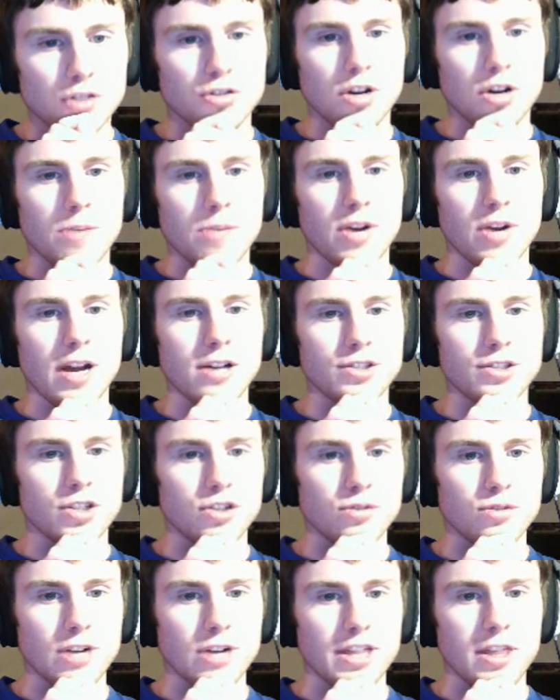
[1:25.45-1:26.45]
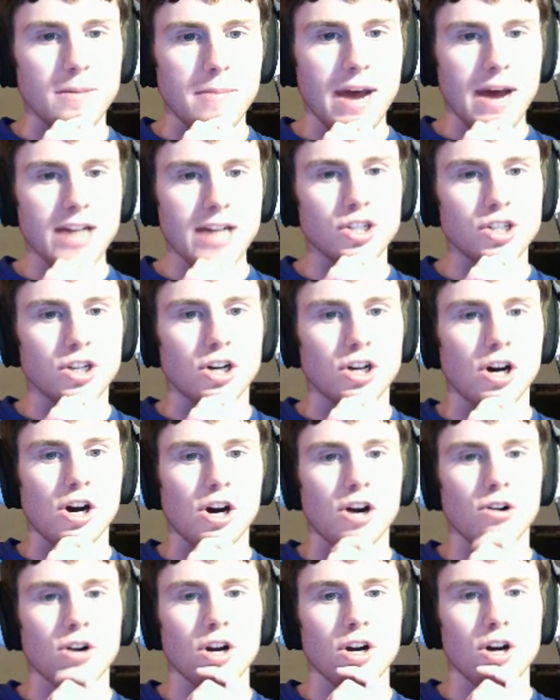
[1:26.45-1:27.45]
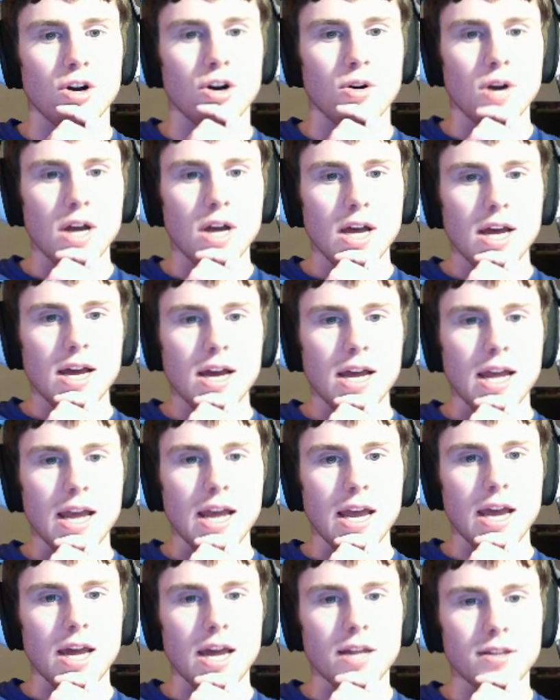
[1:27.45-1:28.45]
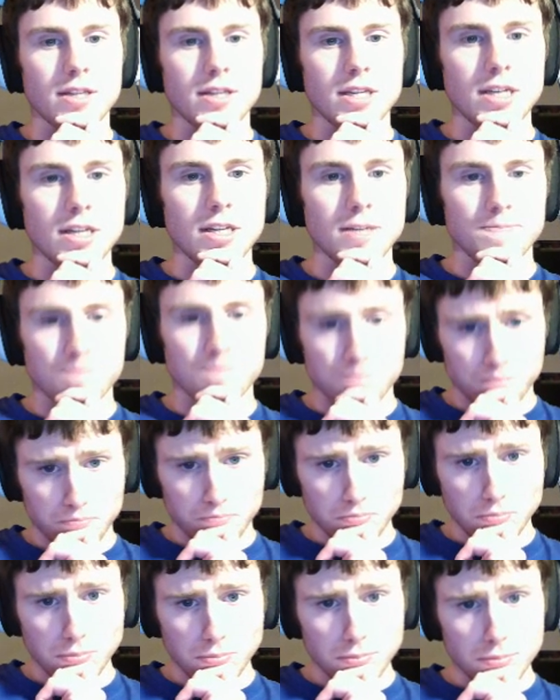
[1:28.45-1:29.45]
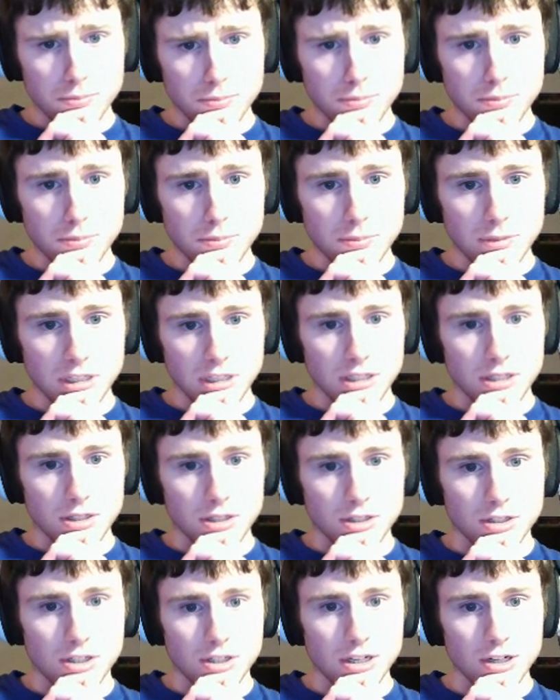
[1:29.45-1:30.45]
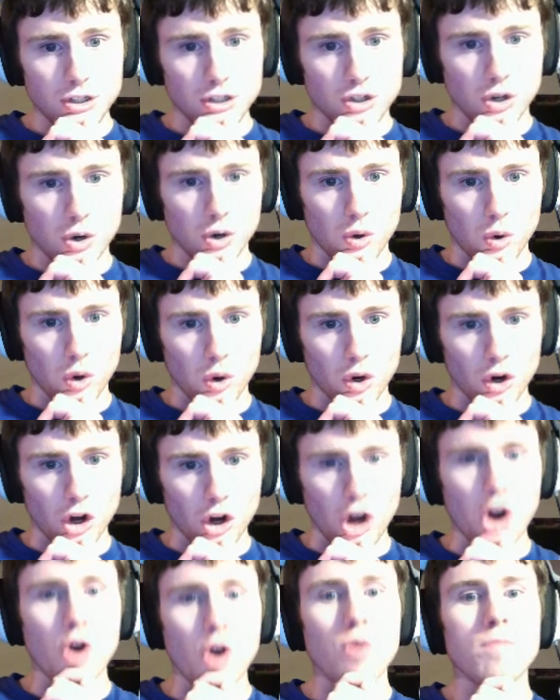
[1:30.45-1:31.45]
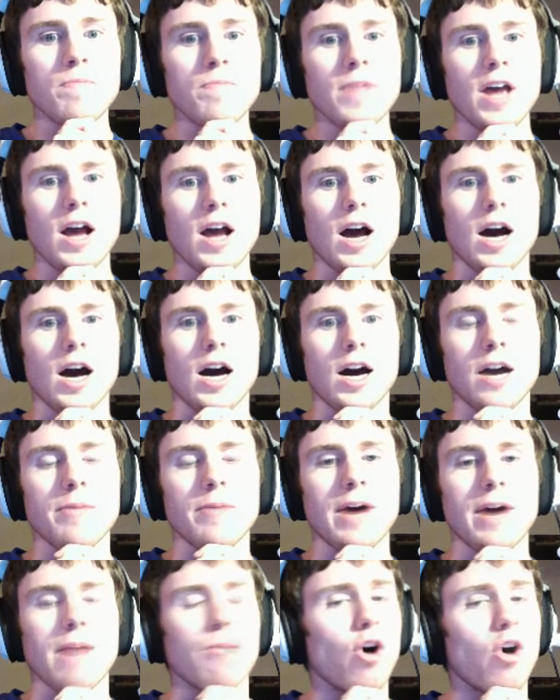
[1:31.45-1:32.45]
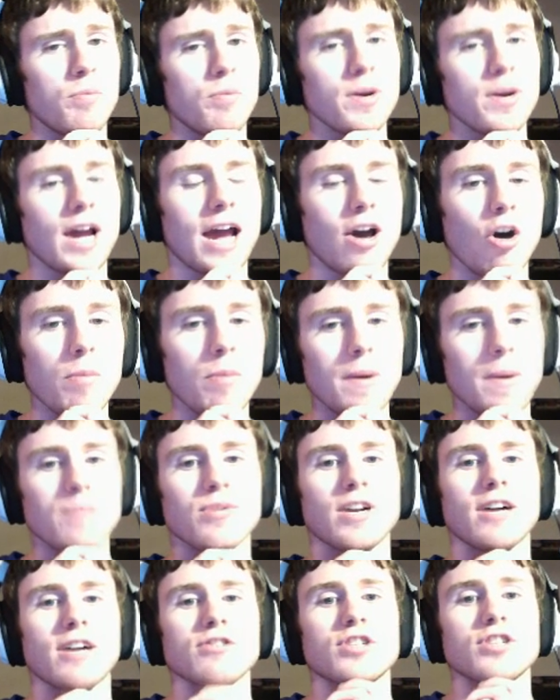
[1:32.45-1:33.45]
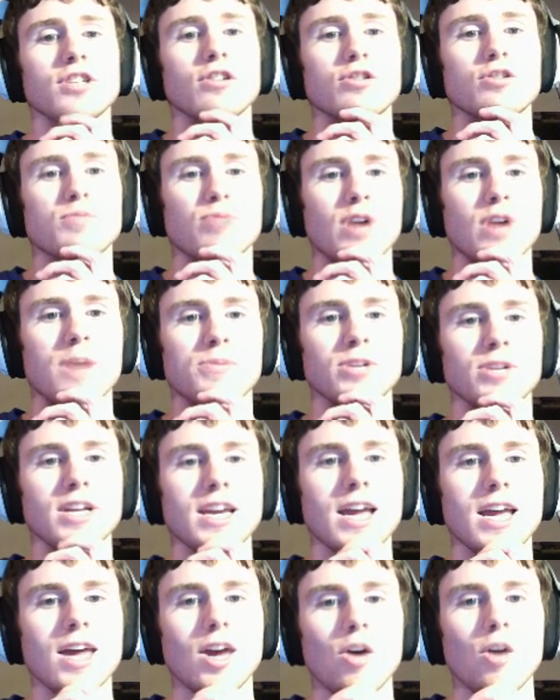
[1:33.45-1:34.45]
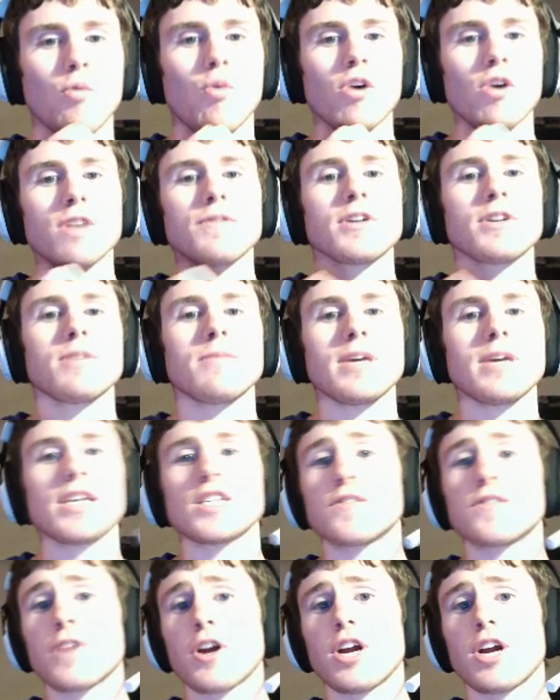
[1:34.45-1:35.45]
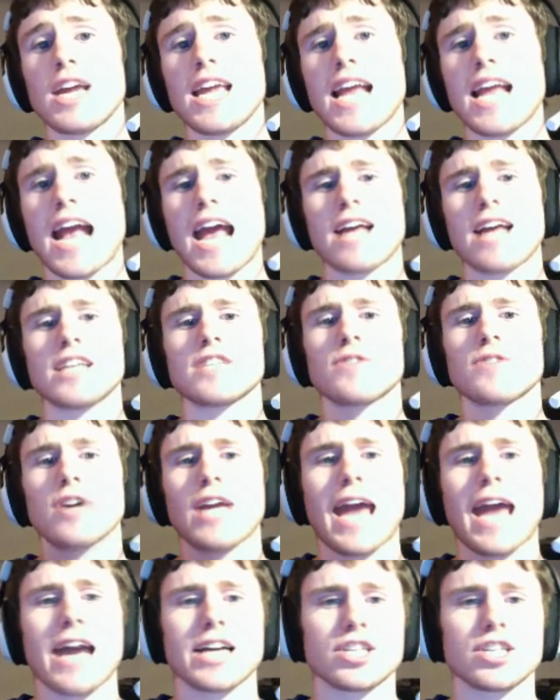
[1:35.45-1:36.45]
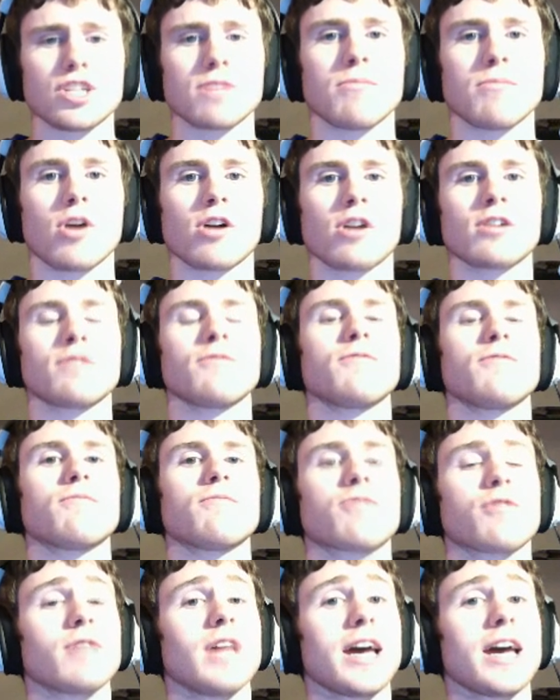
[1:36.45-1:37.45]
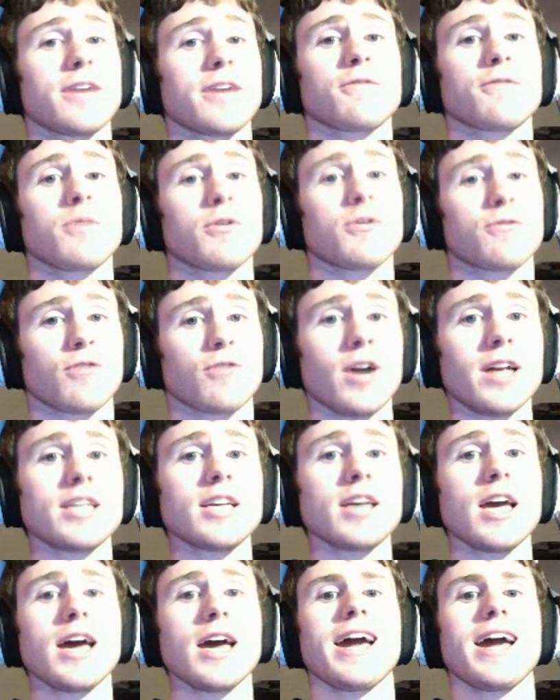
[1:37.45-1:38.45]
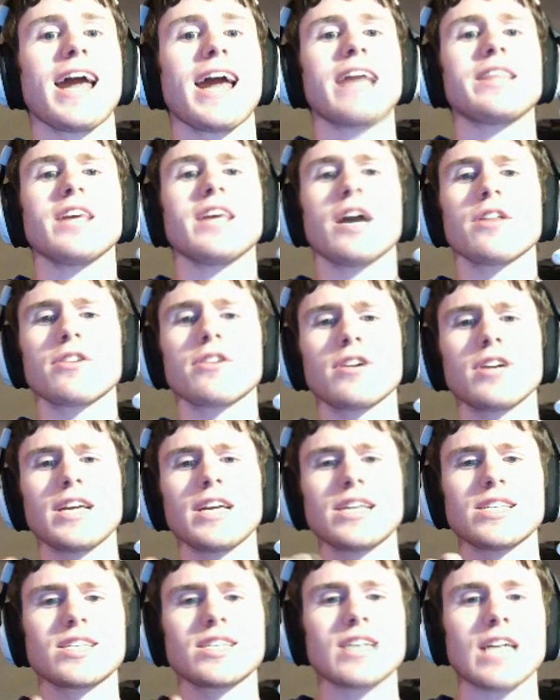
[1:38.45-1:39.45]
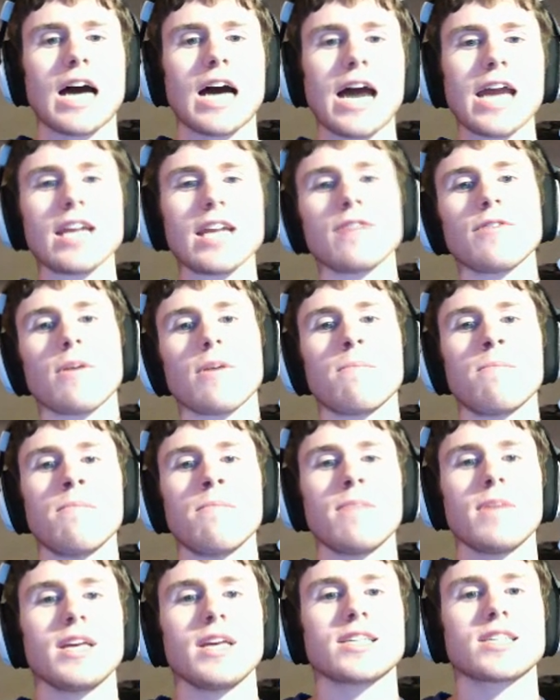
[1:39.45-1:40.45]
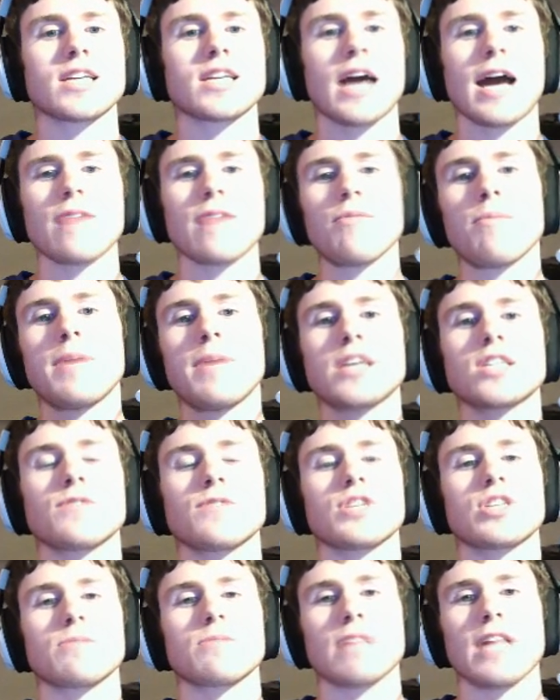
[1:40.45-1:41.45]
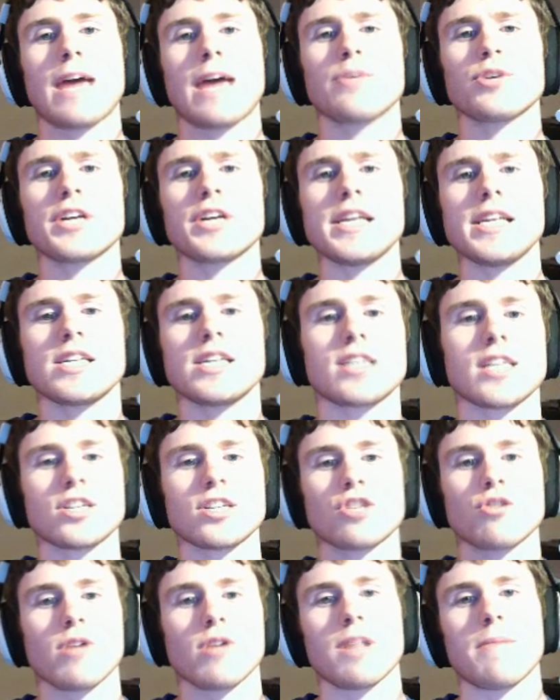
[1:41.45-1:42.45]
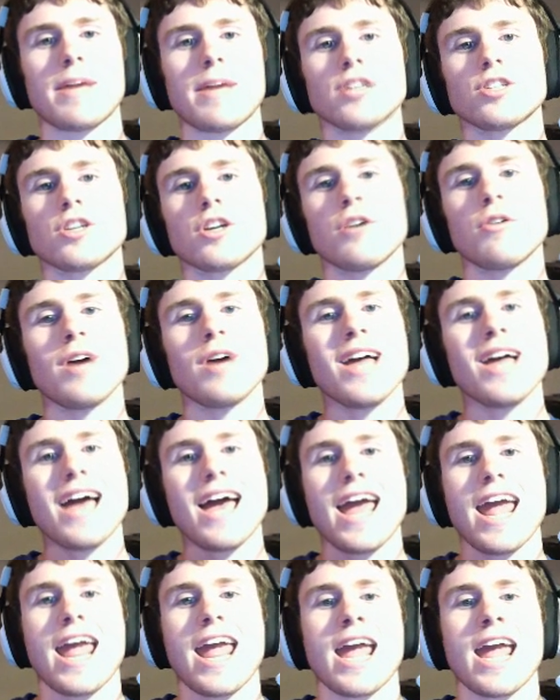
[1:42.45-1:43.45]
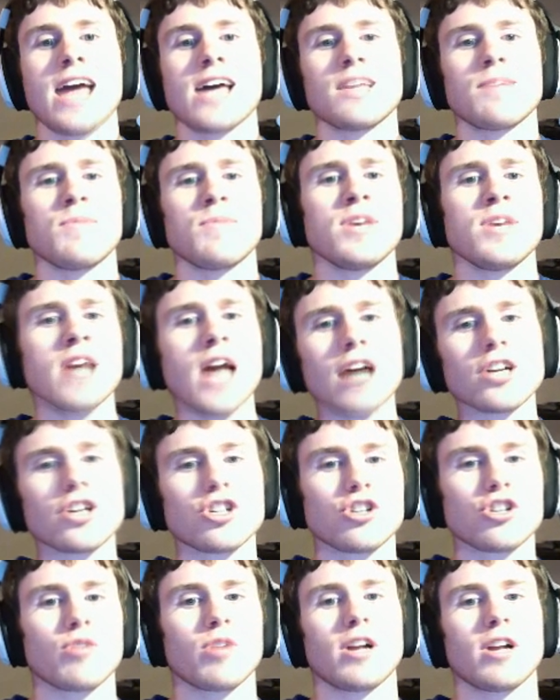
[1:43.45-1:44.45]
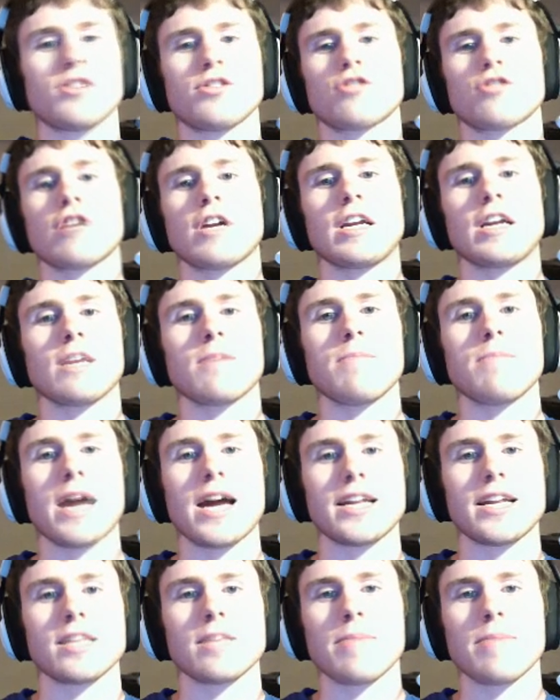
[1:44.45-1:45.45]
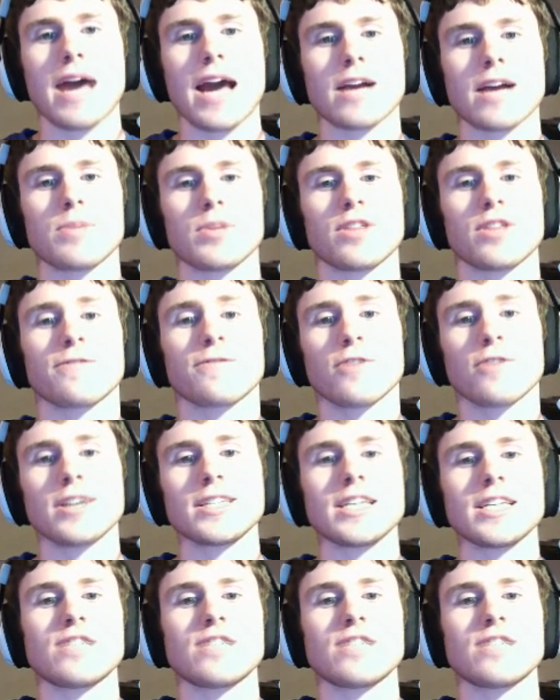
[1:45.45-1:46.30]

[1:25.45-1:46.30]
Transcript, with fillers: and pronounce this right, the Masacaro and the Zintorno. Um, I'm hoping, I hope I'm pronouncing those properly. One of them is very is very Aston Martin like from the front. And the other is kind of a is kind of a mix of a Lamborghini Sesto Elemento, and I'm not sure what else they're trying to combine at the back, but the front is